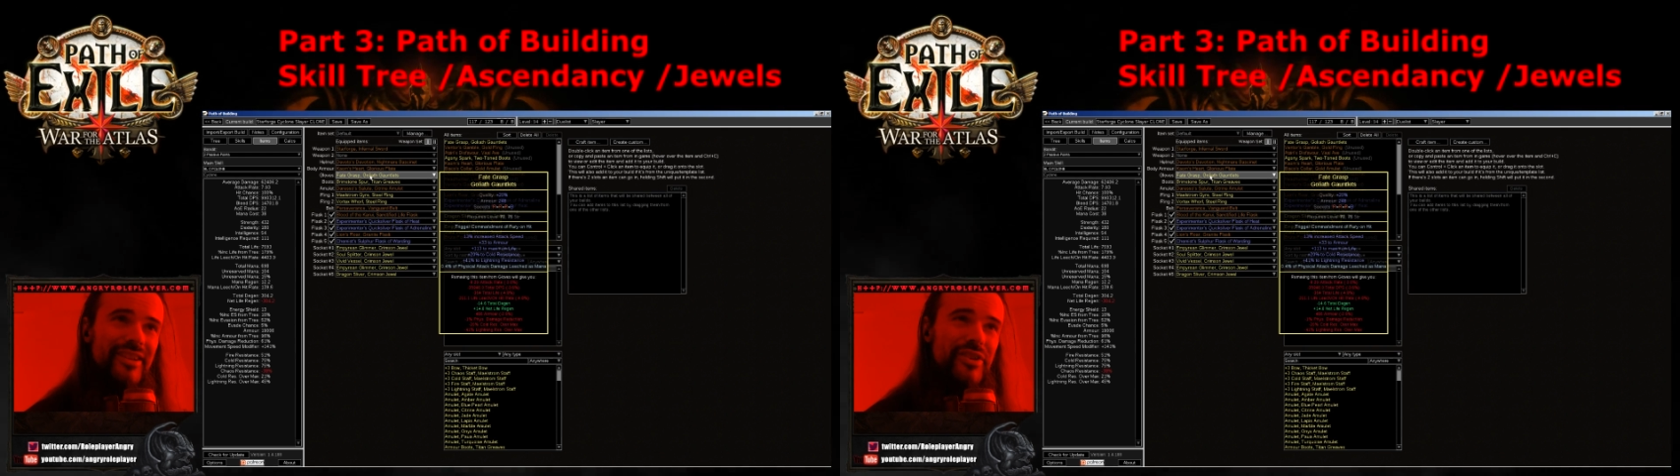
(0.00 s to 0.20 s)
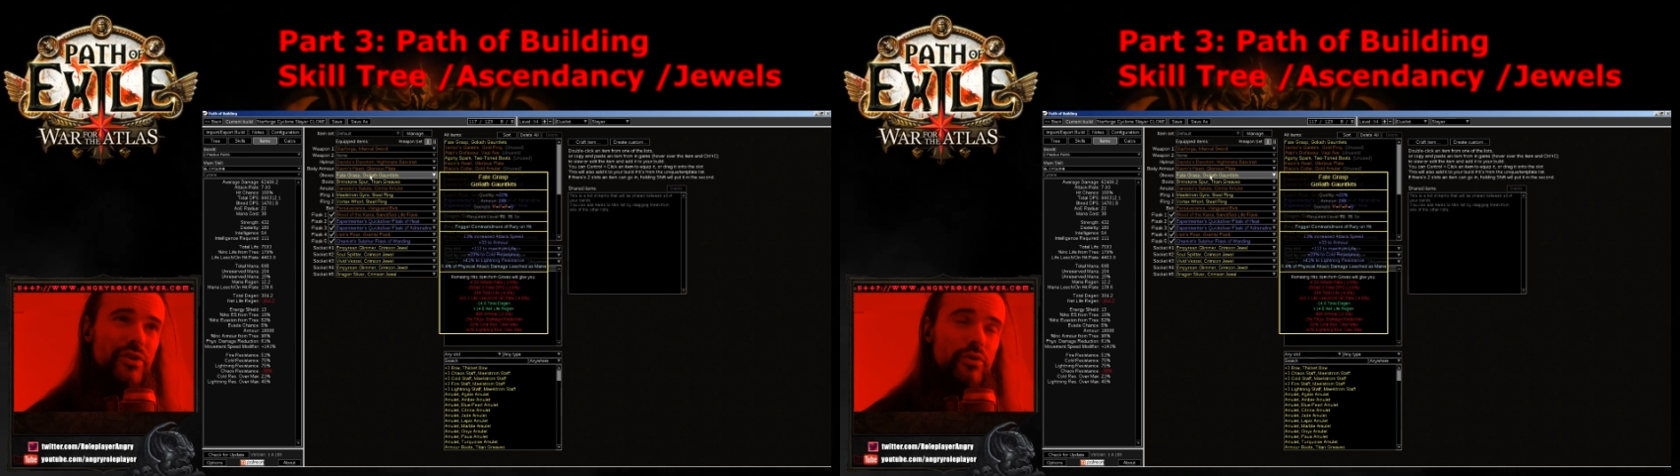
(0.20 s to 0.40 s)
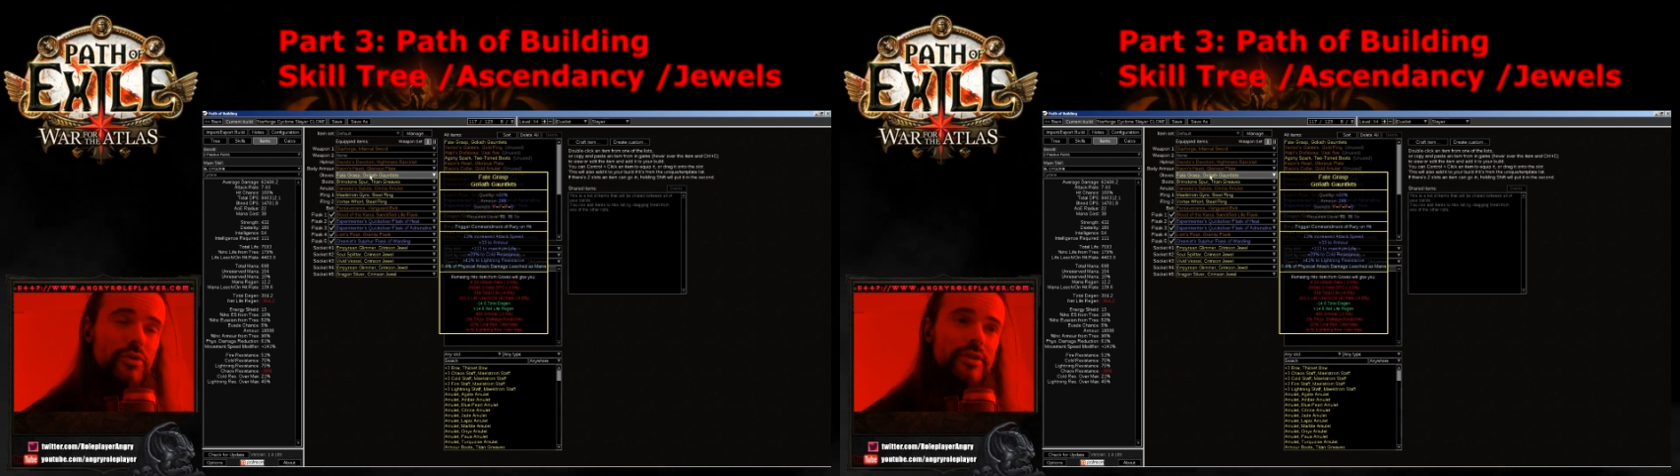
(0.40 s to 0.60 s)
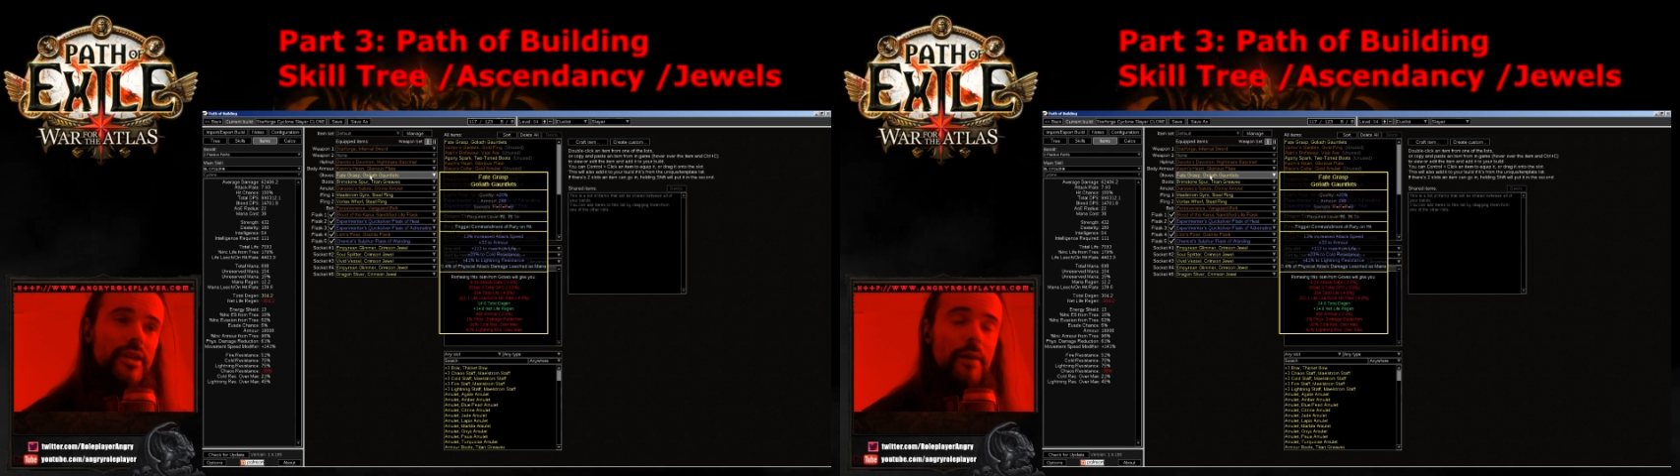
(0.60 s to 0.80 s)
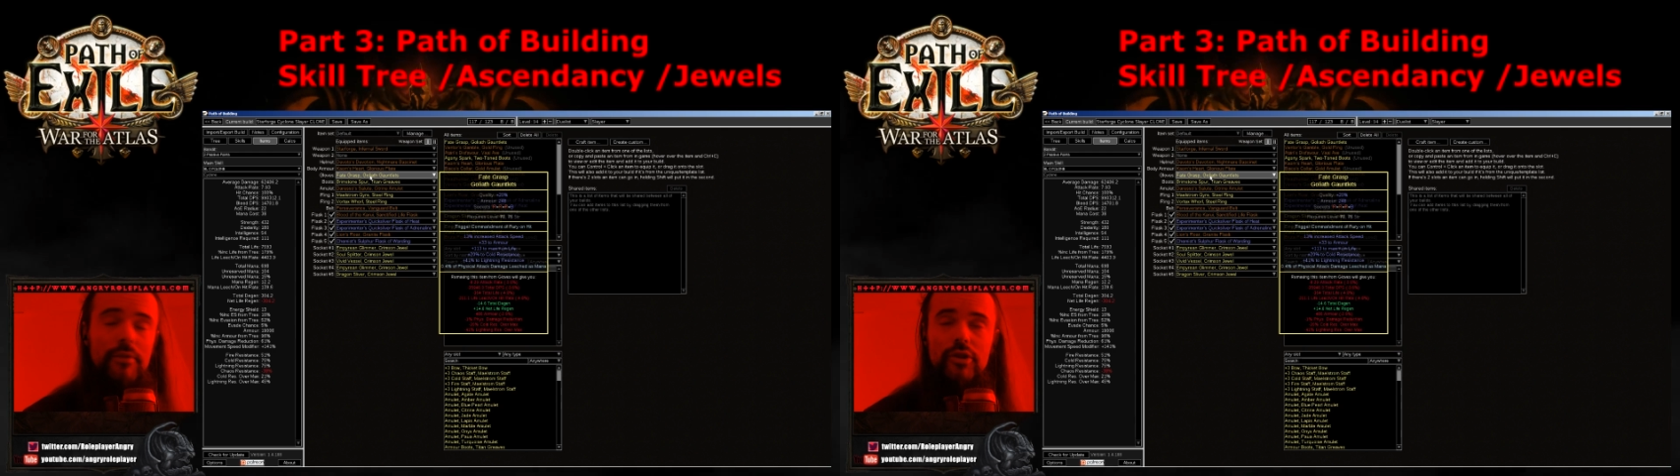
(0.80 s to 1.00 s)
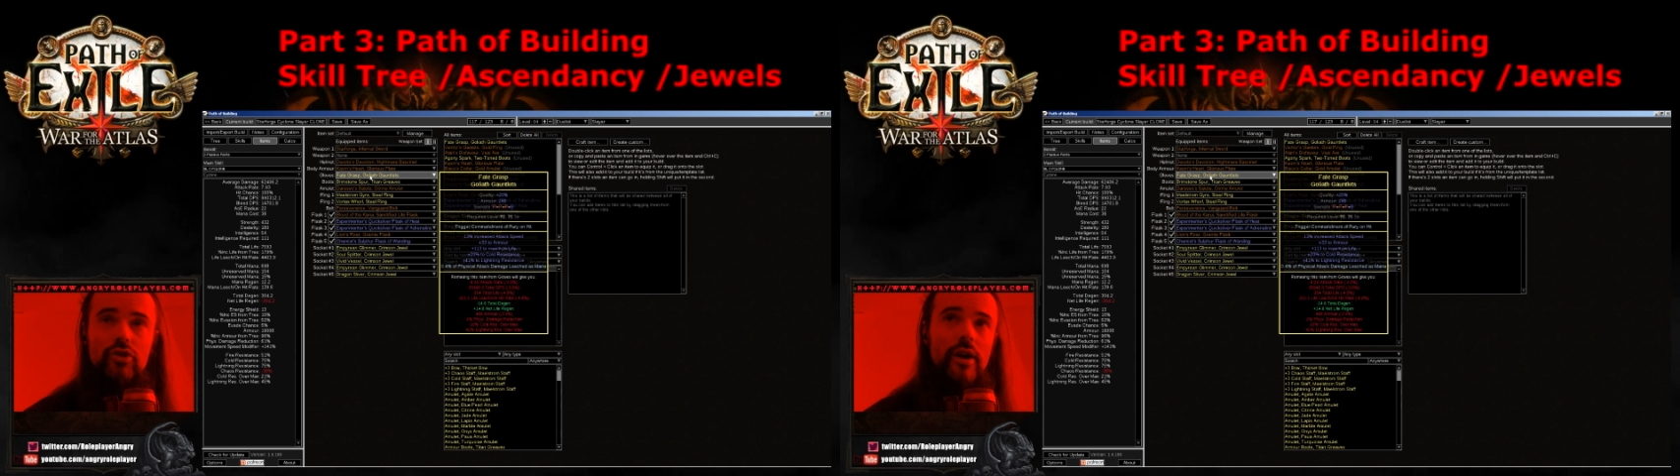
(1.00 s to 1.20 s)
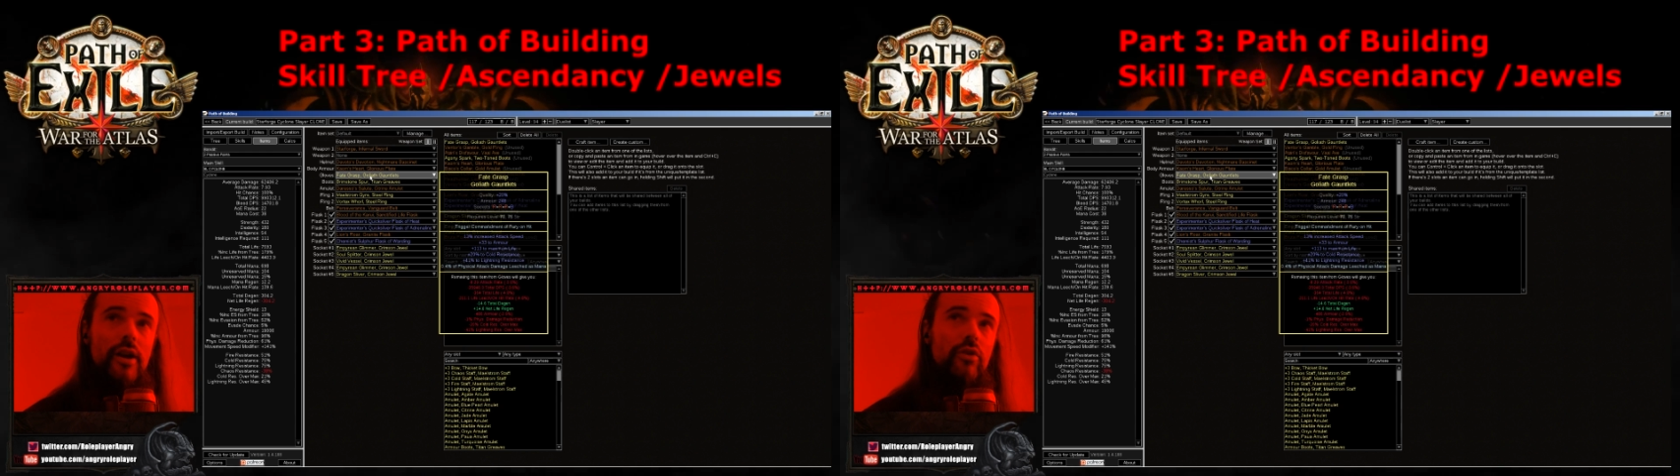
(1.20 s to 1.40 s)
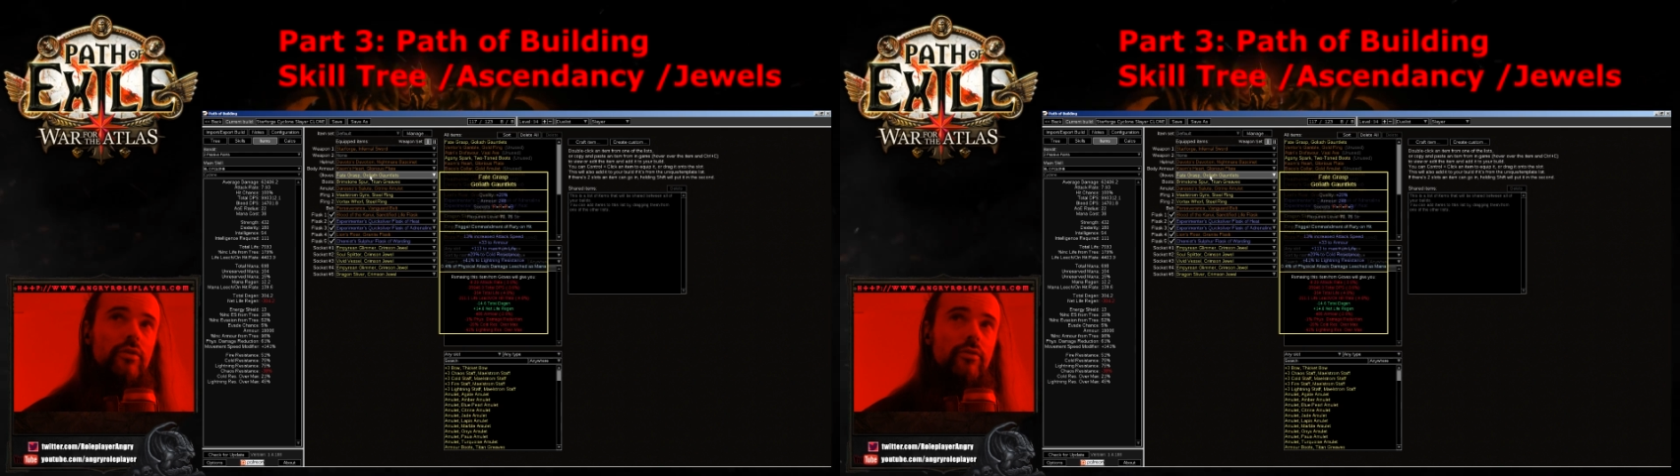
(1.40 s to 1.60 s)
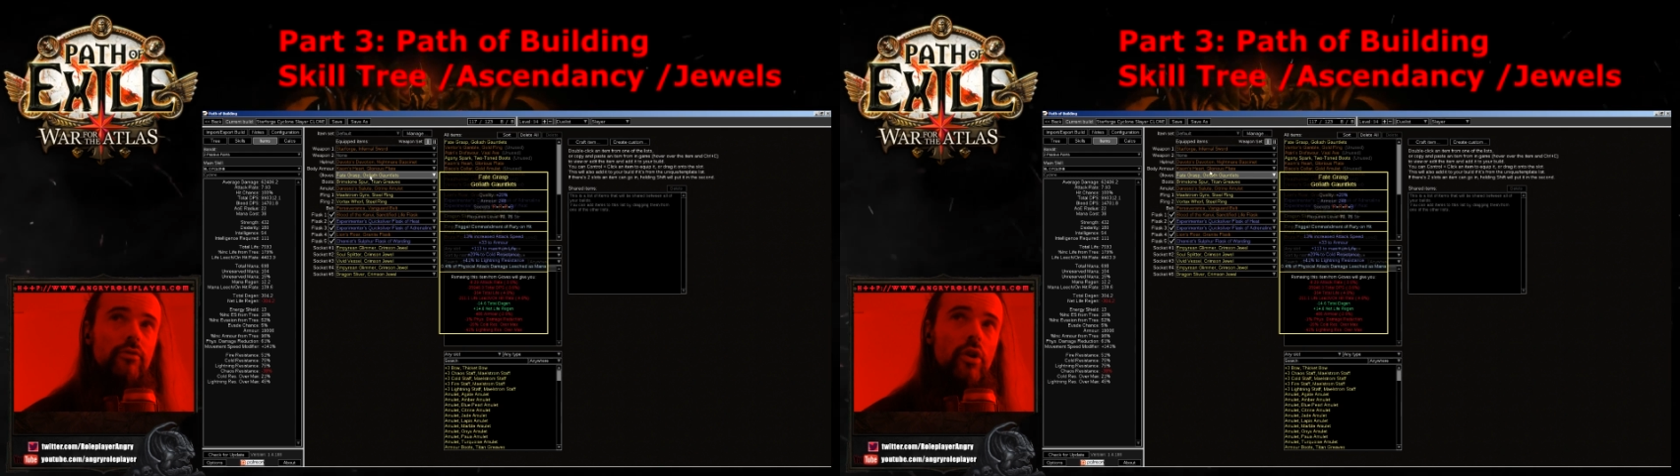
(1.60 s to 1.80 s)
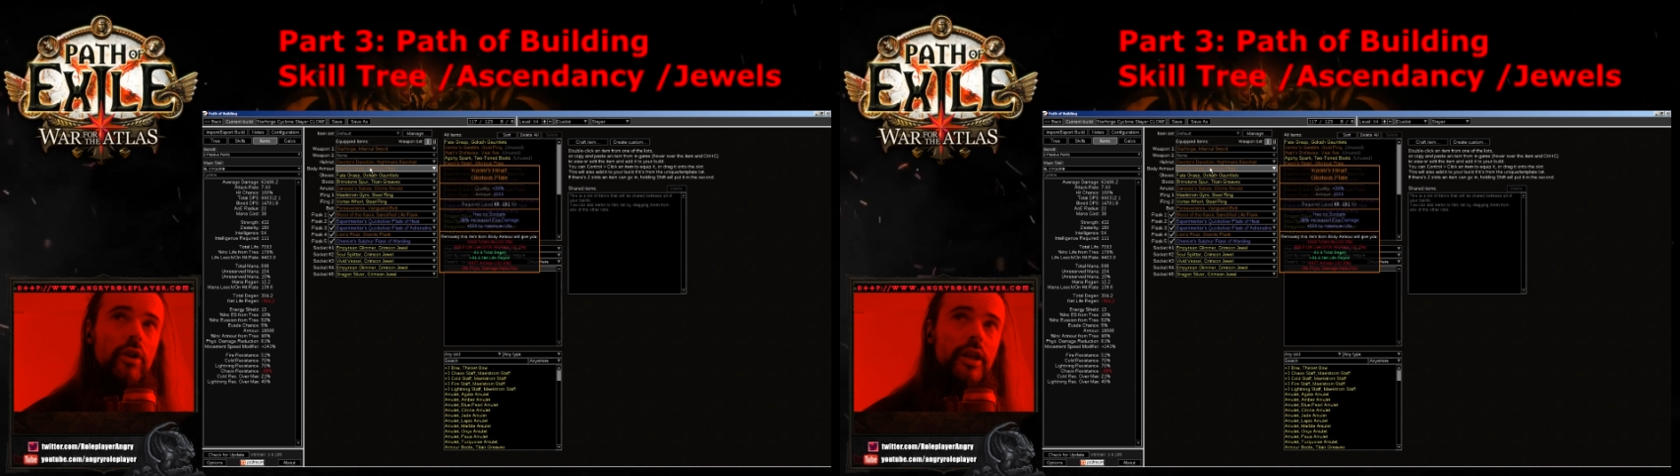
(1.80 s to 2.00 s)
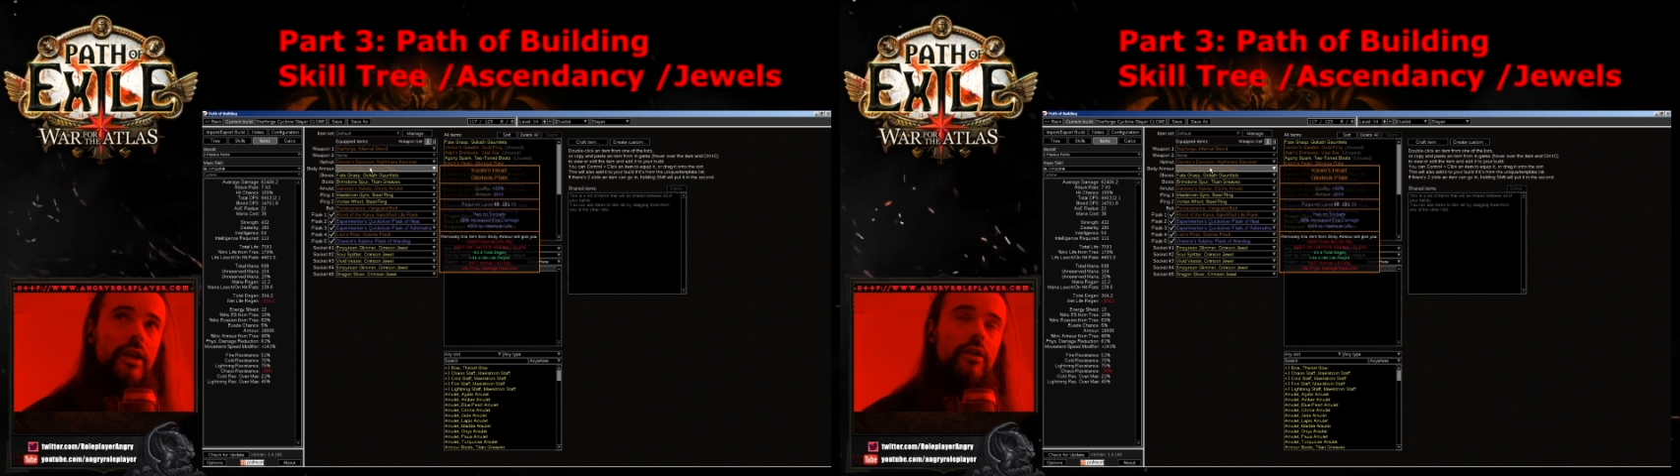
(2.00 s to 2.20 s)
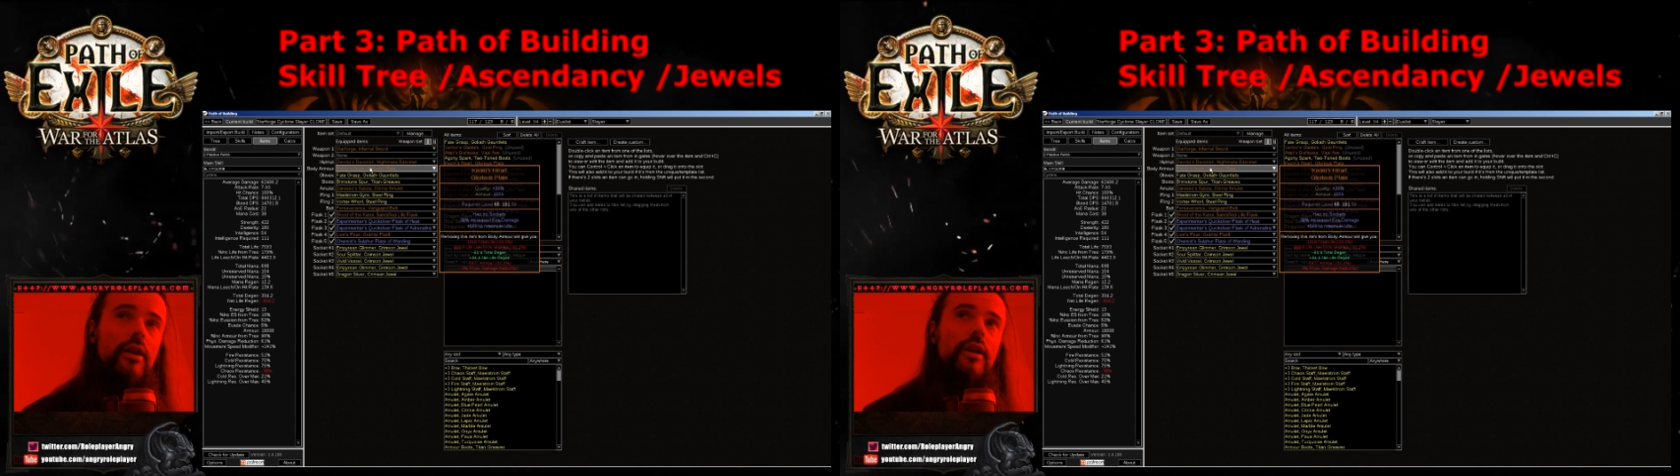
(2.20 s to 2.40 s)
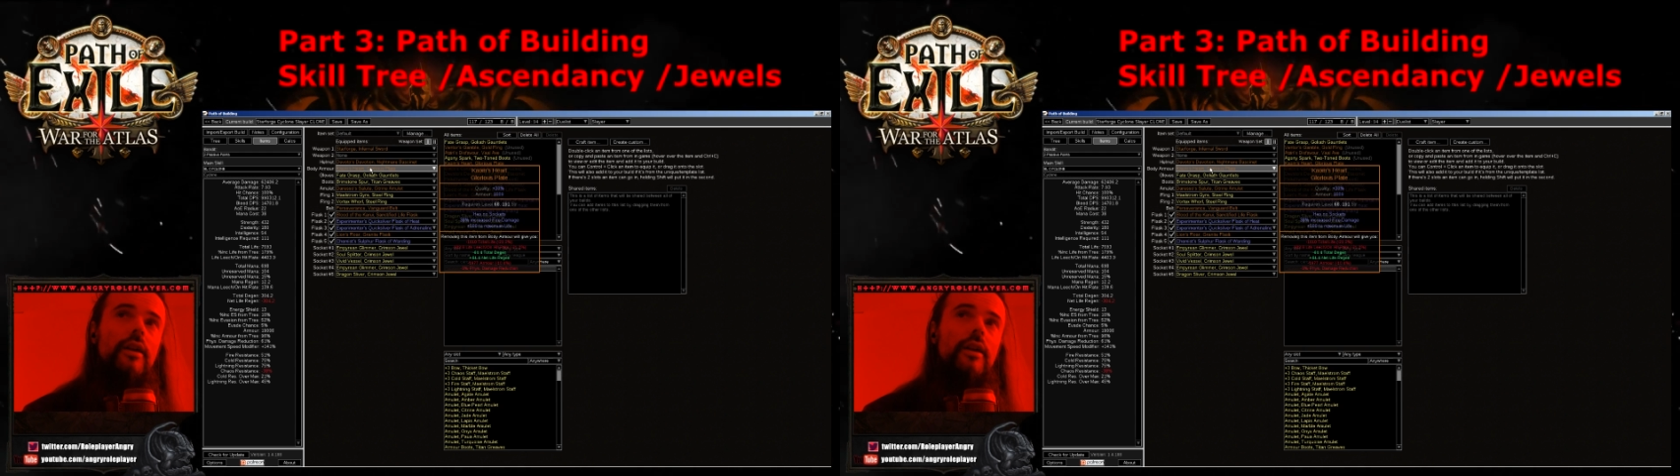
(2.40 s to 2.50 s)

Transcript: use double strike on a falling.